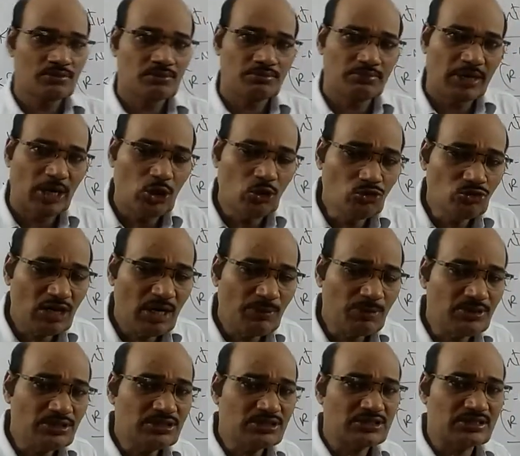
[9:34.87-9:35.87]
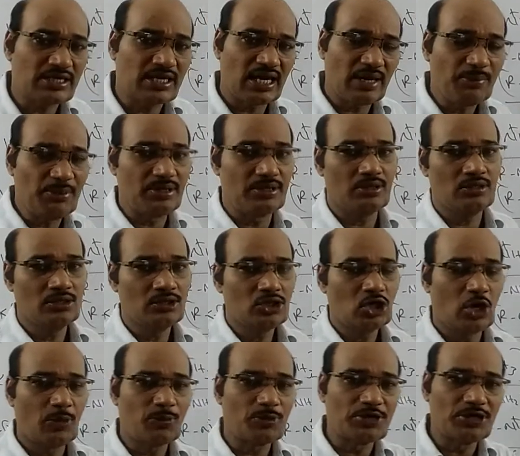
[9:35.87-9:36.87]
value of this KB
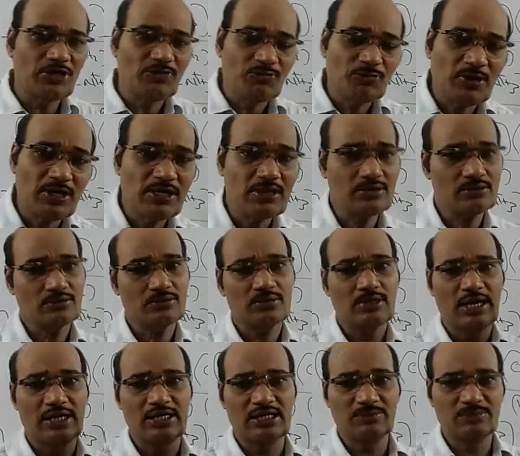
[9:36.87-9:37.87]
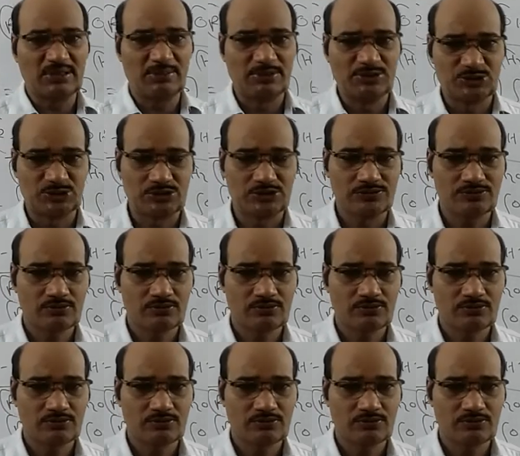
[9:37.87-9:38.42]
of different kind of amines,